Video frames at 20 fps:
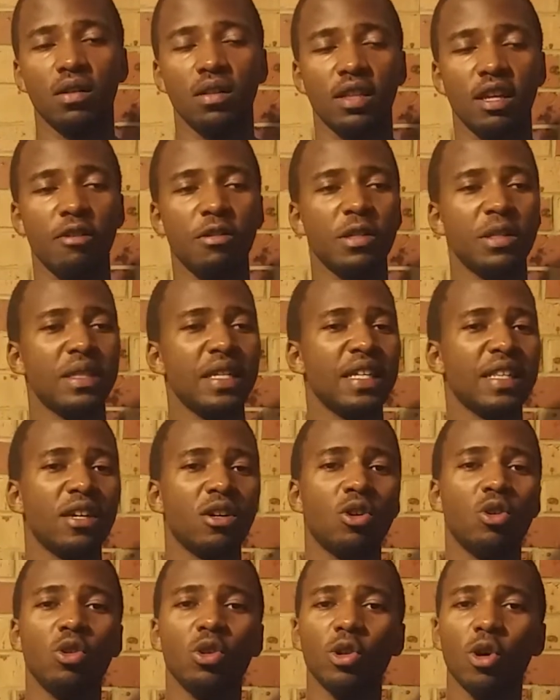There is neither
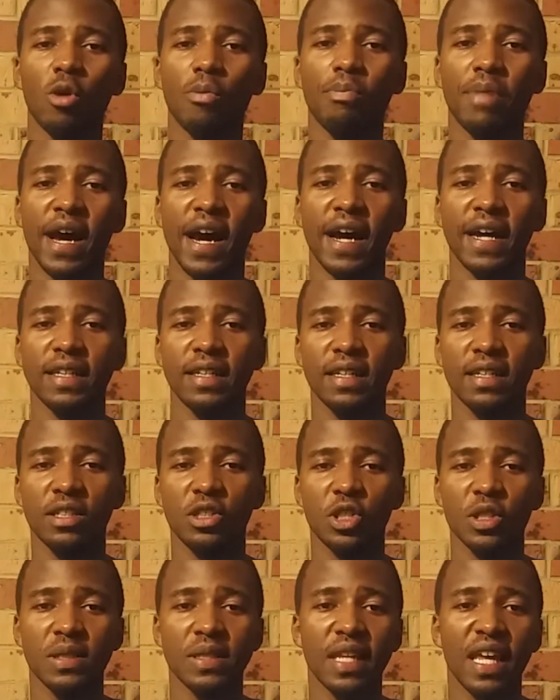good or bad,
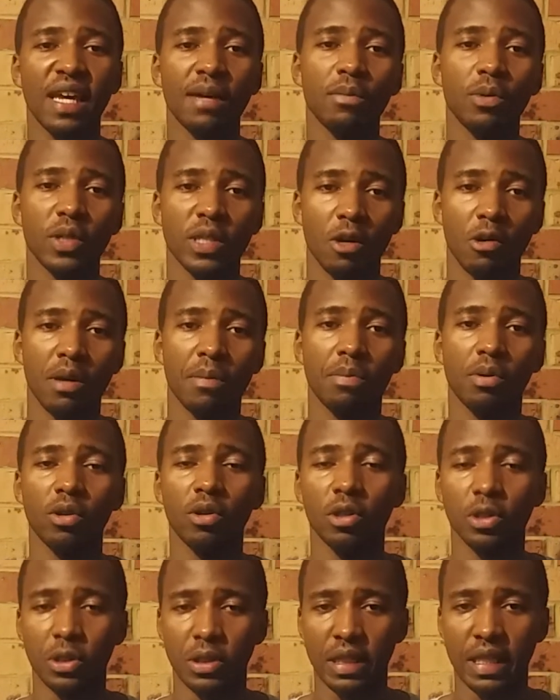just labels that we put
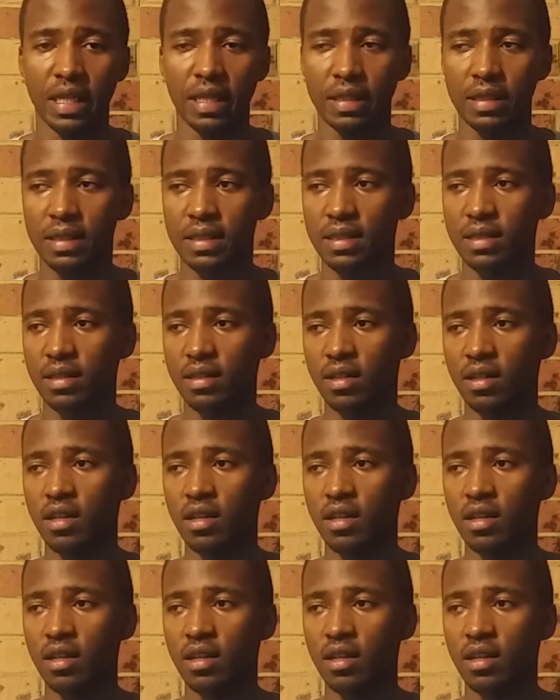onto things.